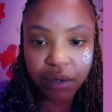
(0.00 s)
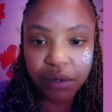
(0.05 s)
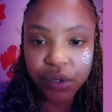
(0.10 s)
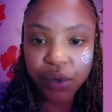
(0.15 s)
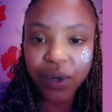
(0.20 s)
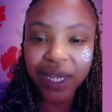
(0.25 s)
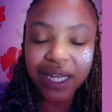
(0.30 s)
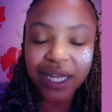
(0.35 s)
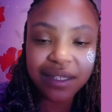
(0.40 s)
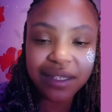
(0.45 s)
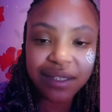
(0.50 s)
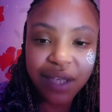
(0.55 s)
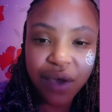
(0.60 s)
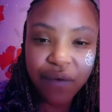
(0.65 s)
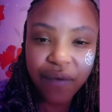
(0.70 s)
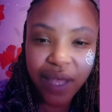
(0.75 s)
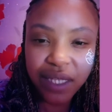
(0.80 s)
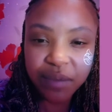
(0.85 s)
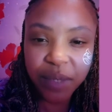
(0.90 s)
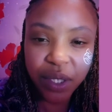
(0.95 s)
Your inner self
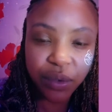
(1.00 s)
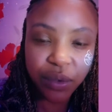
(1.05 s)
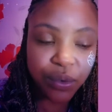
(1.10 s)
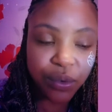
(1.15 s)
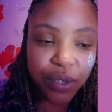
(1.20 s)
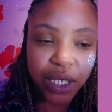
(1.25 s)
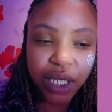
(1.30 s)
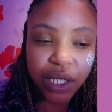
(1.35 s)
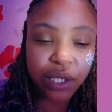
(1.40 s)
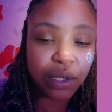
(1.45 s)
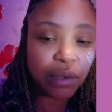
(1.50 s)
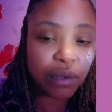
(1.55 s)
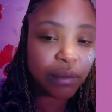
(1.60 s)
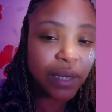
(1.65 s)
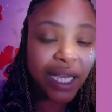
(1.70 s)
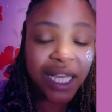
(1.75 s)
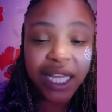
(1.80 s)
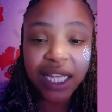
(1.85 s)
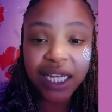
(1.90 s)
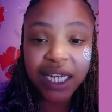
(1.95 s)
has been calling you
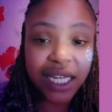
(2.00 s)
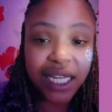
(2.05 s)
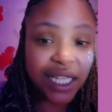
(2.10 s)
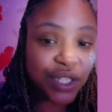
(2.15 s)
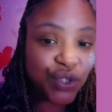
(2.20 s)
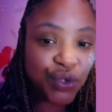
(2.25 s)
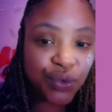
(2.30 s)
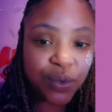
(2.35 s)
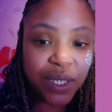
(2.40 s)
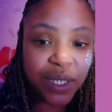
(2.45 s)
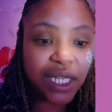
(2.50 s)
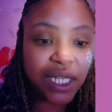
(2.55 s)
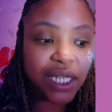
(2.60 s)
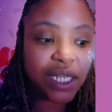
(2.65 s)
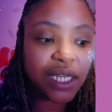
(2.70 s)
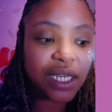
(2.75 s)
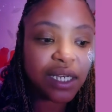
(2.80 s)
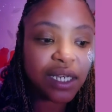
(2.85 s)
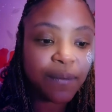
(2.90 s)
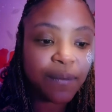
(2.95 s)

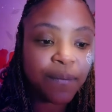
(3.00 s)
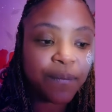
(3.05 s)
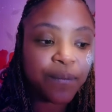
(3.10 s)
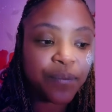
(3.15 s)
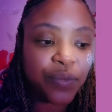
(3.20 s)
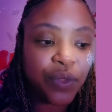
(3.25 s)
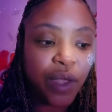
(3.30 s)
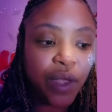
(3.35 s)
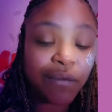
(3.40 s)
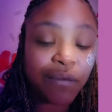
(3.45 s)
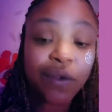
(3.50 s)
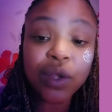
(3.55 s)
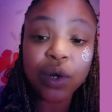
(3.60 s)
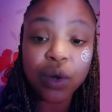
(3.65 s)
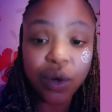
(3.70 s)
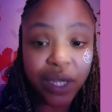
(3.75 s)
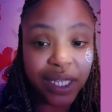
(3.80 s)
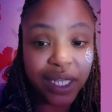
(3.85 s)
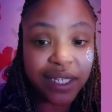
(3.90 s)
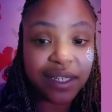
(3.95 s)
literally for the
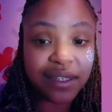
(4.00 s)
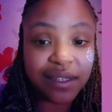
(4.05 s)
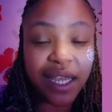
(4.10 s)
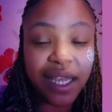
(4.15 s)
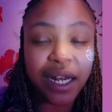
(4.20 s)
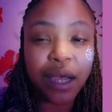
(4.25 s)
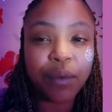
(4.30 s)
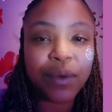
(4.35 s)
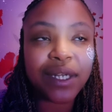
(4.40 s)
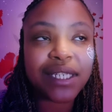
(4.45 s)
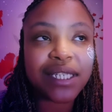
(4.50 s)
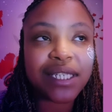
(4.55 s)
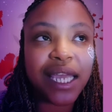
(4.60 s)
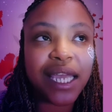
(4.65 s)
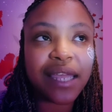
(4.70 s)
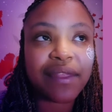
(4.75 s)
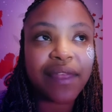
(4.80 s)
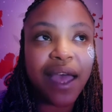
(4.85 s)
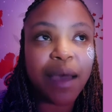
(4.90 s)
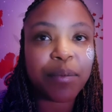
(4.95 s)
longest. And I want to
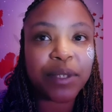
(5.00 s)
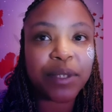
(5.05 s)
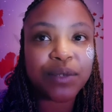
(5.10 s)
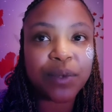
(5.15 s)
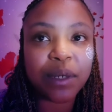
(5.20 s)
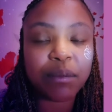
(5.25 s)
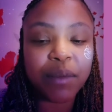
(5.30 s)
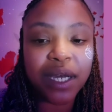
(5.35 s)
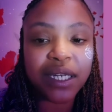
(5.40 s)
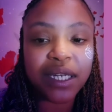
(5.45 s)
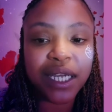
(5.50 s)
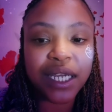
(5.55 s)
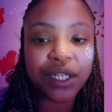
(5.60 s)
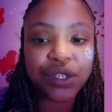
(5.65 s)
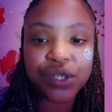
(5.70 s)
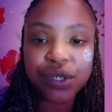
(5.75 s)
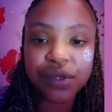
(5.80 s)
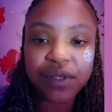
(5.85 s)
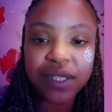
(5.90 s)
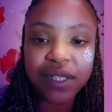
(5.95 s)
say that between Monday and
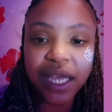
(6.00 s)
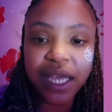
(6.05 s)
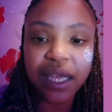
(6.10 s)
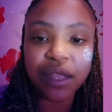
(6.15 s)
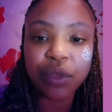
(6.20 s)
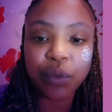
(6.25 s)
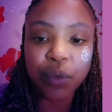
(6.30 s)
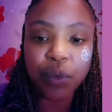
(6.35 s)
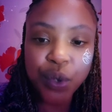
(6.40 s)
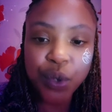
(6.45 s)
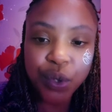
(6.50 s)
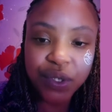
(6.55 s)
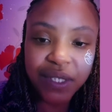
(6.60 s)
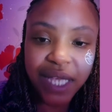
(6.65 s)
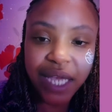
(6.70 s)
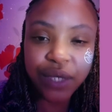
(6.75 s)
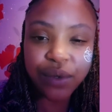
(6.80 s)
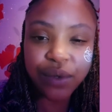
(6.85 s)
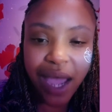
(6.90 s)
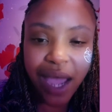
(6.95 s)
Tuesday, the walls
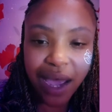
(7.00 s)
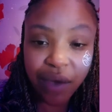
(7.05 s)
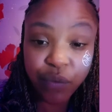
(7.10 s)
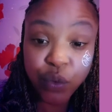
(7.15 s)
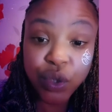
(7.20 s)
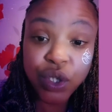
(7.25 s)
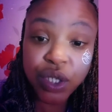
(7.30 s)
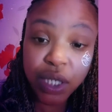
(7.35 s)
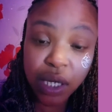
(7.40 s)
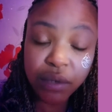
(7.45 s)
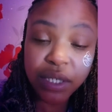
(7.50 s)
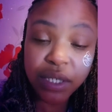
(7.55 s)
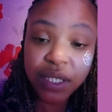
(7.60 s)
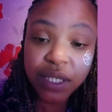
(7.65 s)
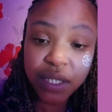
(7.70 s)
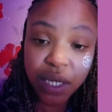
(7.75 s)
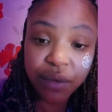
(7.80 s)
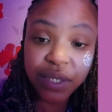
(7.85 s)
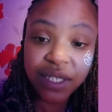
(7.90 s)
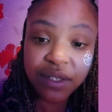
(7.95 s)
that you have will slowly
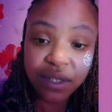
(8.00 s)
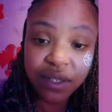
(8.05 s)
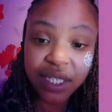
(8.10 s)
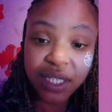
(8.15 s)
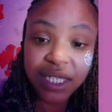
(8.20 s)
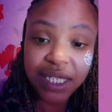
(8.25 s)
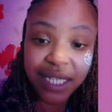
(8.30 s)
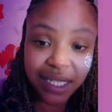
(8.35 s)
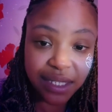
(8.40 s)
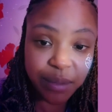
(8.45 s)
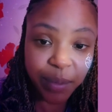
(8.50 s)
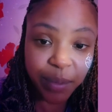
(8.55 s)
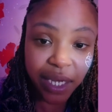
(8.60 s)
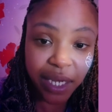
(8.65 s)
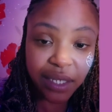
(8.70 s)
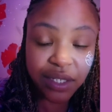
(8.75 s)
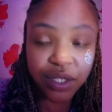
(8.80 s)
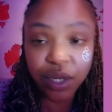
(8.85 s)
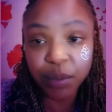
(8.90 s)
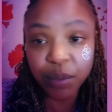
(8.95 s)
start to
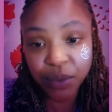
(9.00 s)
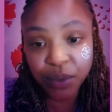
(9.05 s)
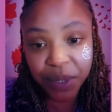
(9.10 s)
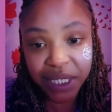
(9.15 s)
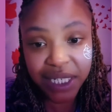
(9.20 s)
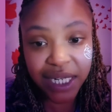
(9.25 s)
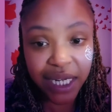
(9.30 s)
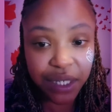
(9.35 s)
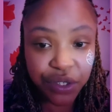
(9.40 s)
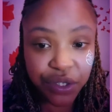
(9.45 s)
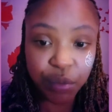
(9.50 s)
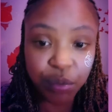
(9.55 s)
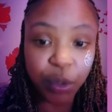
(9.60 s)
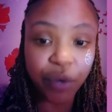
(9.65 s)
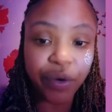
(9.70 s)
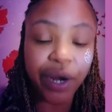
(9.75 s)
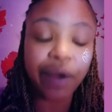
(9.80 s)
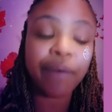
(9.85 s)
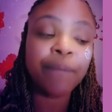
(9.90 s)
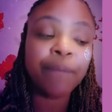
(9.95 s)
dissipate. So between today and
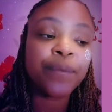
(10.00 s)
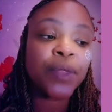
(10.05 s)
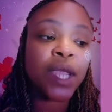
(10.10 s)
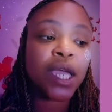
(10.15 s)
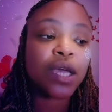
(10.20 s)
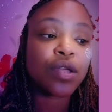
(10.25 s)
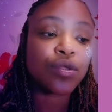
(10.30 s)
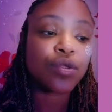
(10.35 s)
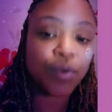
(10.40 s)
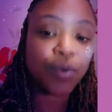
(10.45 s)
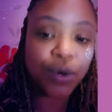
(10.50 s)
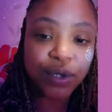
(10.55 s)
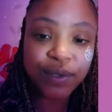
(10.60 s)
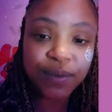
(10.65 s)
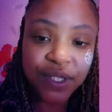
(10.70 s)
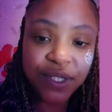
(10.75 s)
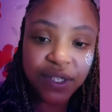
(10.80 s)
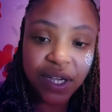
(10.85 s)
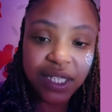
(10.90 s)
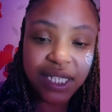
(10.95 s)
tomorrow, the walls
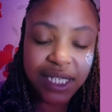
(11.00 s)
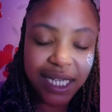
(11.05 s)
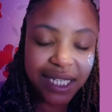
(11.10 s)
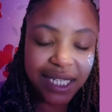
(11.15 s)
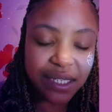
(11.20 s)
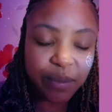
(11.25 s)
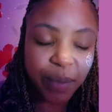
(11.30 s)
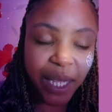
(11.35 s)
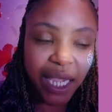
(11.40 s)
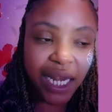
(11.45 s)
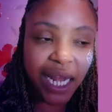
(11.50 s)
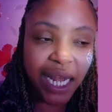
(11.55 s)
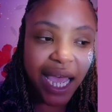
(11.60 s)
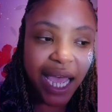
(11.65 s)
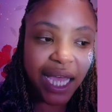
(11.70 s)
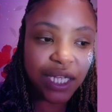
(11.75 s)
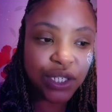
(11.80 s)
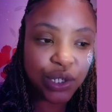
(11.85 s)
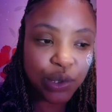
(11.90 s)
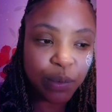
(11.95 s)
will start to dissipate
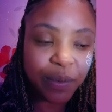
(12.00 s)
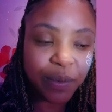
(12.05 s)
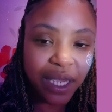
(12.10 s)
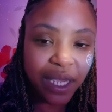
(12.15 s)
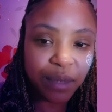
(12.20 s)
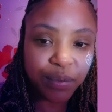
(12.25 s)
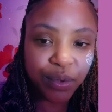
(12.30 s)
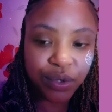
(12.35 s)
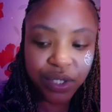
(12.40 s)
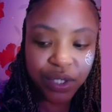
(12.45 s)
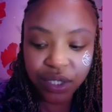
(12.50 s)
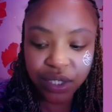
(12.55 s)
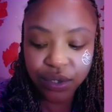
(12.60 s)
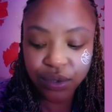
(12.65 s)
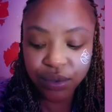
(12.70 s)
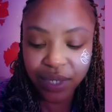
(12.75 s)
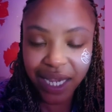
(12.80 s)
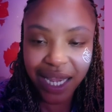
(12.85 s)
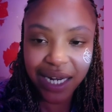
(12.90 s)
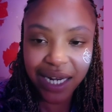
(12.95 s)
and you'll be able
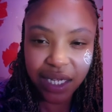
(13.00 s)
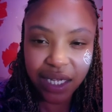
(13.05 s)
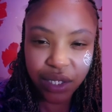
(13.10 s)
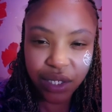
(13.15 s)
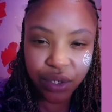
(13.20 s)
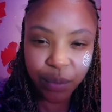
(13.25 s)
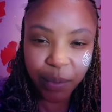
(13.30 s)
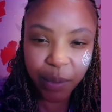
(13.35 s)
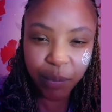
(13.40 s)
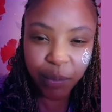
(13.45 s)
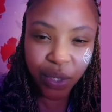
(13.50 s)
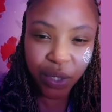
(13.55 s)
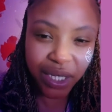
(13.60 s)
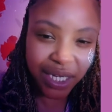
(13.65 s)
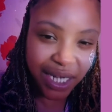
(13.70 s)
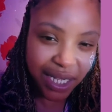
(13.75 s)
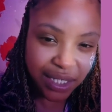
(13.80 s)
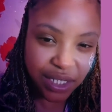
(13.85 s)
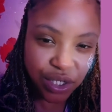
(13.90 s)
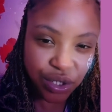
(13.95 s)
to get a little bit more
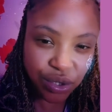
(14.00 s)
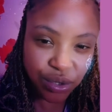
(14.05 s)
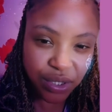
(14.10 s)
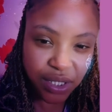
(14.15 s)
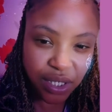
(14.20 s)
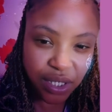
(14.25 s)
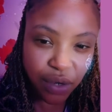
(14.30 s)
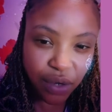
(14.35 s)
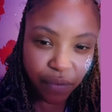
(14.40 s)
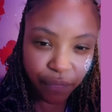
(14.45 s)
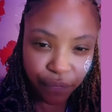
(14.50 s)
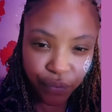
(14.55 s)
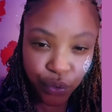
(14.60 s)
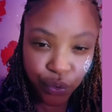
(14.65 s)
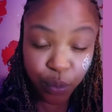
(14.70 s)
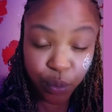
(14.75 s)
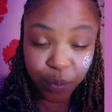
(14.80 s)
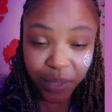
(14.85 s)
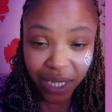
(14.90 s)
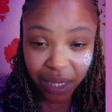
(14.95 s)
connected to yourself.
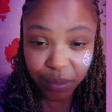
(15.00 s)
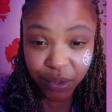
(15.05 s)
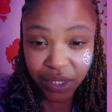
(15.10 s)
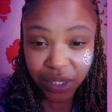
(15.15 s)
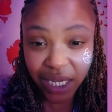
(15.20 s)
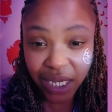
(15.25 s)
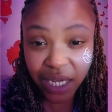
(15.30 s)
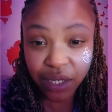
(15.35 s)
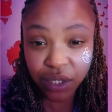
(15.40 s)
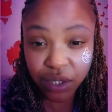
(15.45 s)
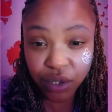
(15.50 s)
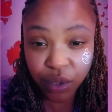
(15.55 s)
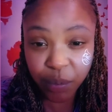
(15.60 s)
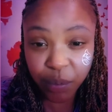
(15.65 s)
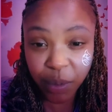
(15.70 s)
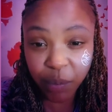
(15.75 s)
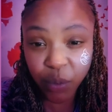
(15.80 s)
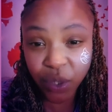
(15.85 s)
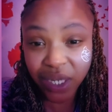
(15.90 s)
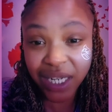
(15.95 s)
You'll be able to get a little
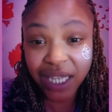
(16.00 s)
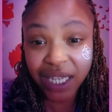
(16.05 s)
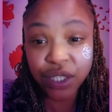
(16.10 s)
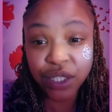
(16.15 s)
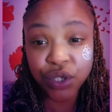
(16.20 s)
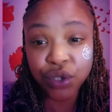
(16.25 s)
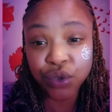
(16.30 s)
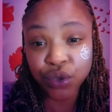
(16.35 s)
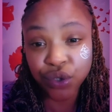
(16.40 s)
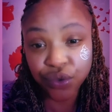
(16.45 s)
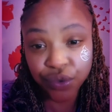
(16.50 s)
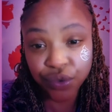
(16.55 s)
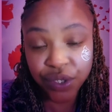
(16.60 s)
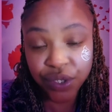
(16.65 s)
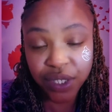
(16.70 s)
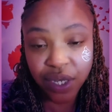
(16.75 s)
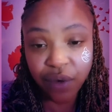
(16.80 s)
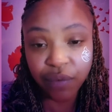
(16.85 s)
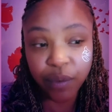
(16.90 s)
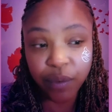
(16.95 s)
bit more connected to your true
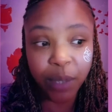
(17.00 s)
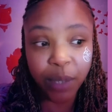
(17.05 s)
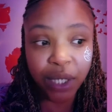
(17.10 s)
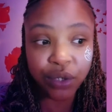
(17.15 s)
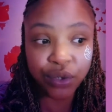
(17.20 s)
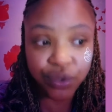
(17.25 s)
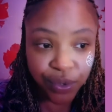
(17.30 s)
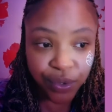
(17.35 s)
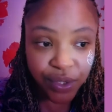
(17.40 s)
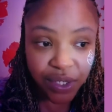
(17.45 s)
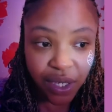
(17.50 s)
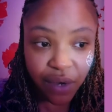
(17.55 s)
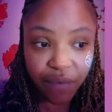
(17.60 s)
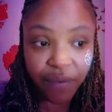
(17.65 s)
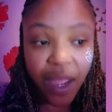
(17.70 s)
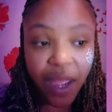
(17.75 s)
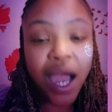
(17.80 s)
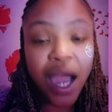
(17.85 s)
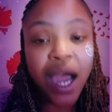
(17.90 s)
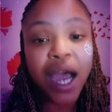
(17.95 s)
self. And by your true
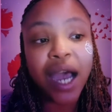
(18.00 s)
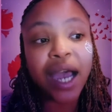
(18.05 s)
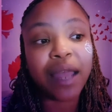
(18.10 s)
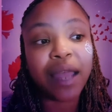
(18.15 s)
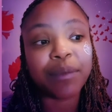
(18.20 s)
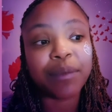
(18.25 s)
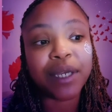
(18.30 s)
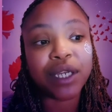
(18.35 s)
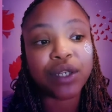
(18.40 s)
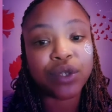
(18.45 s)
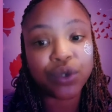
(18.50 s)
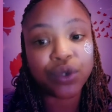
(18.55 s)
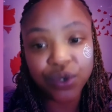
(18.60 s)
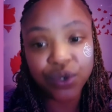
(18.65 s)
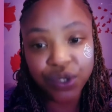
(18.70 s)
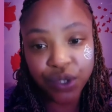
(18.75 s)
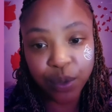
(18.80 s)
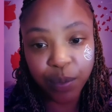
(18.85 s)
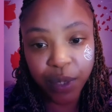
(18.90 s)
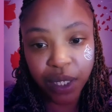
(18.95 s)
self, I mean your
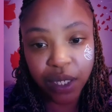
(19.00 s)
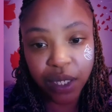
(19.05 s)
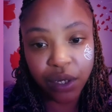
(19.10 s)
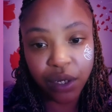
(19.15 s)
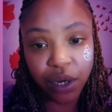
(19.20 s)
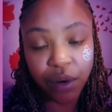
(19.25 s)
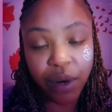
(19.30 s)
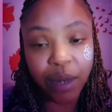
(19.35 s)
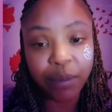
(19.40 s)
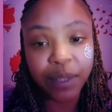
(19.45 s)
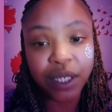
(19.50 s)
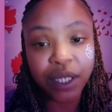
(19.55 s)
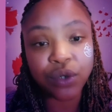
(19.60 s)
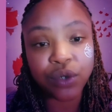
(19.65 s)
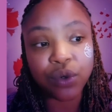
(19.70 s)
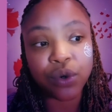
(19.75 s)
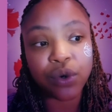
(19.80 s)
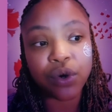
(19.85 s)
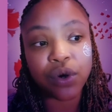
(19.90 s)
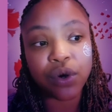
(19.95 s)
super ego. I mean
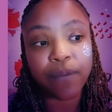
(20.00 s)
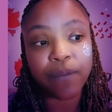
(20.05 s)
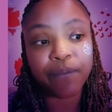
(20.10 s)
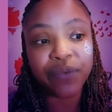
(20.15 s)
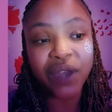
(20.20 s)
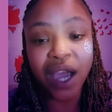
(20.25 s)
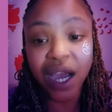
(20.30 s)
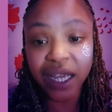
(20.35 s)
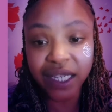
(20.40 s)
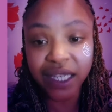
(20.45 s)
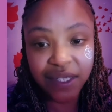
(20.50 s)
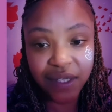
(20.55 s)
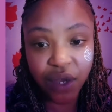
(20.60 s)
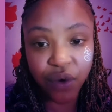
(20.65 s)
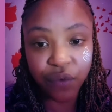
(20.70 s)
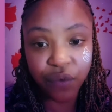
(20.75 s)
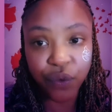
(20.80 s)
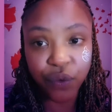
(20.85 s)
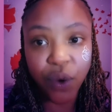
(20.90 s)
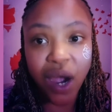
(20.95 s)
your higher
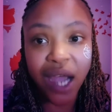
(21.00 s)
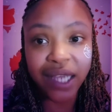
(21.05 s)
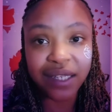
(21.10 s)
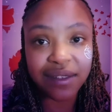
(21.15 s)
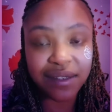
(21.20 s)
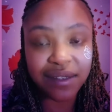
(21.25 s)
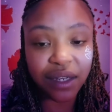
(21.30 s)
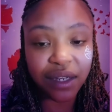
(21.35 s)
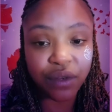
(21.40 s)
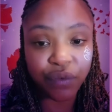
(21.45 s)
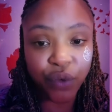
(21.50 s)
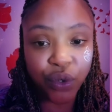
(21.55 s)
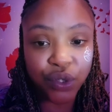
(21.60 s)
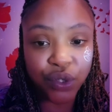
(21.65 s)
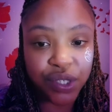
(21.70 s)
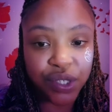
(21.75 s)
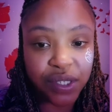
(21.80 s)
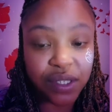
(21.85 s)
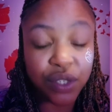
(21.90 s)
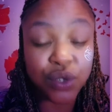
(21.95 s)
self, your higher state of
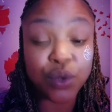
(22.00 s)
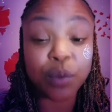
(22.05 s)
consciousness.